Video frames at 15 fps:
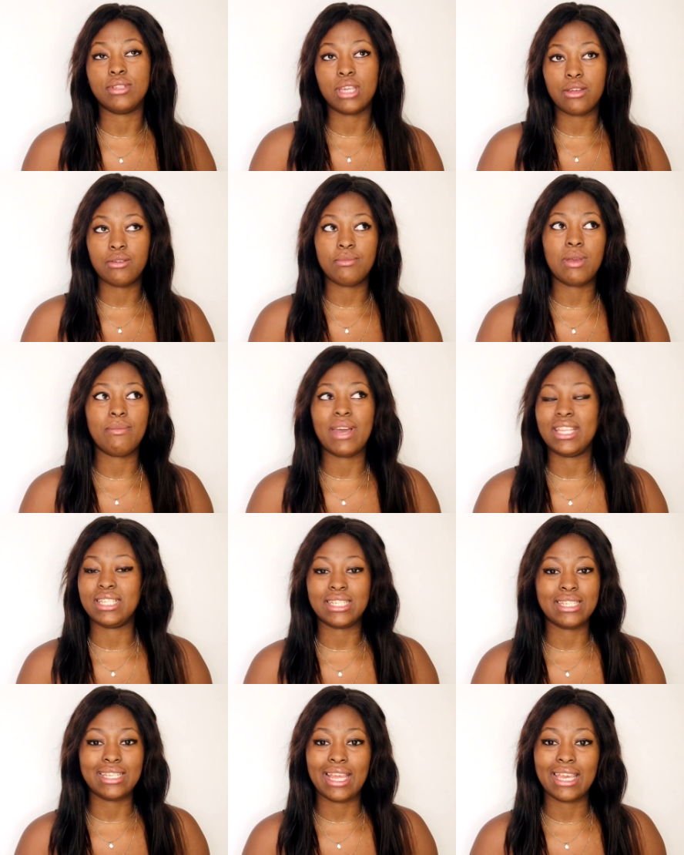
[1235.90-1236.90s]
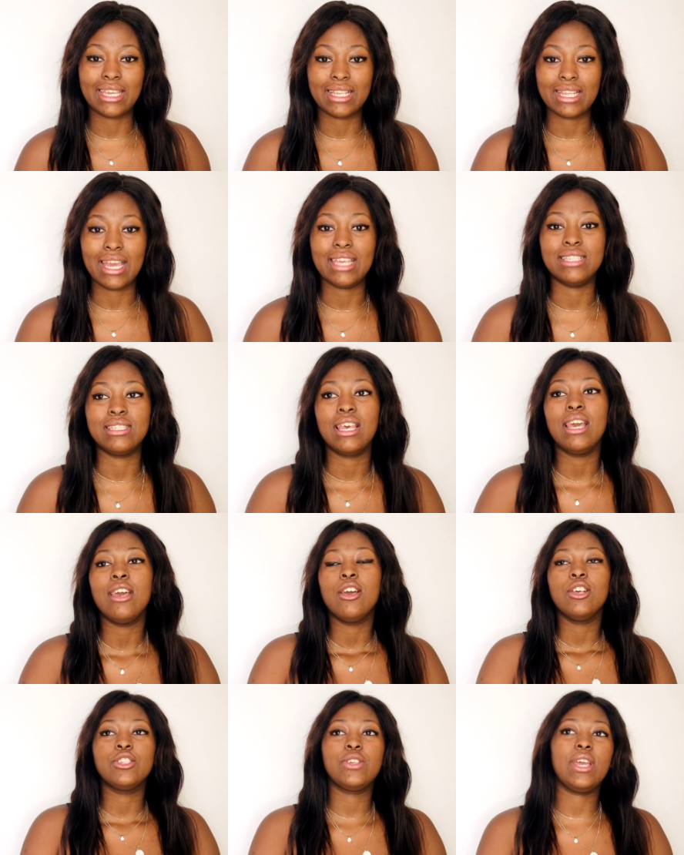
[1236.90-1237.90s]
I remember I didn't like it, guys.
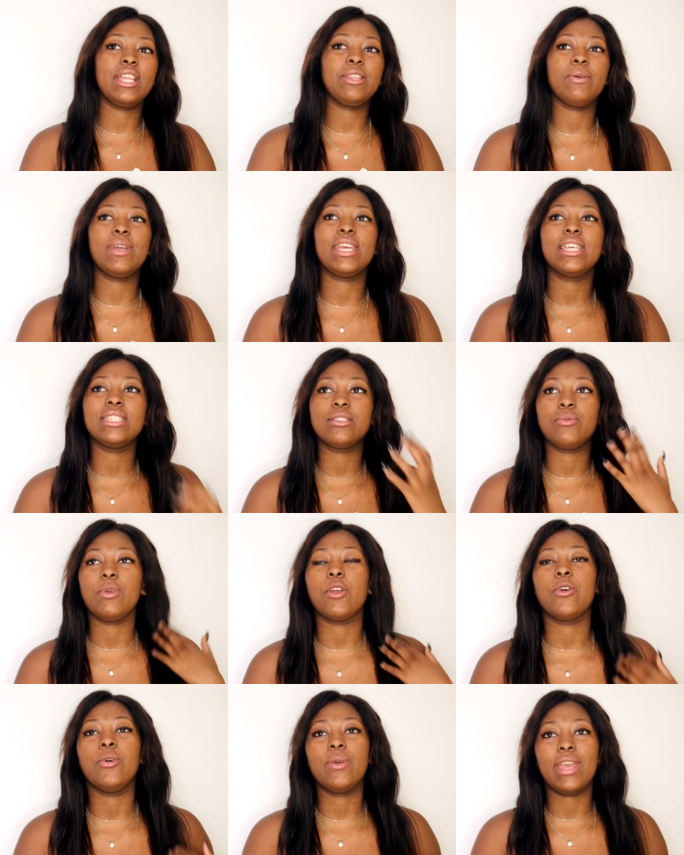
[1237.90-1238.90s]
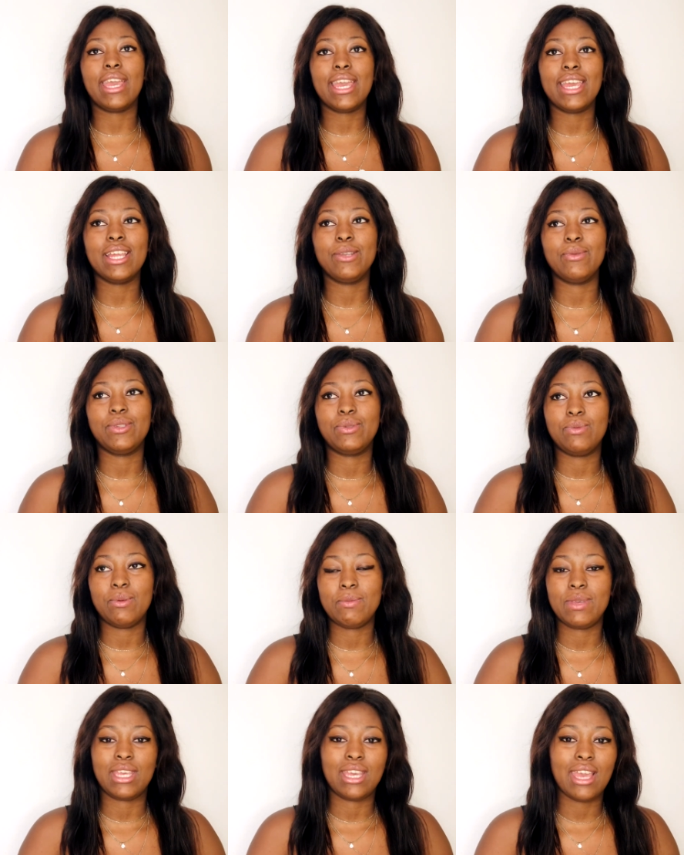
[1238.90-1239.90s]
So, anyways, we go in. We're
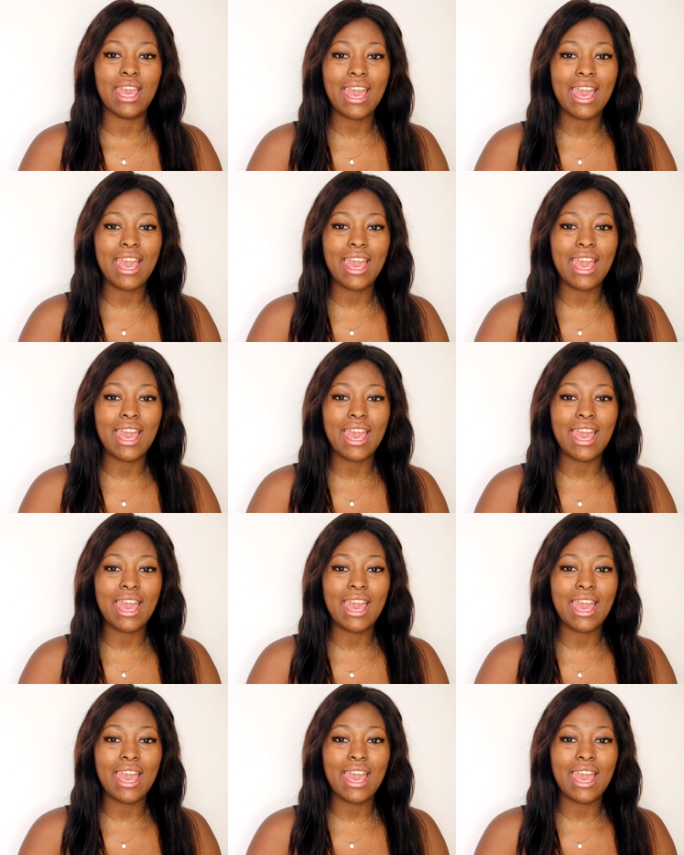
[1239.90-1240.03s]
swimming.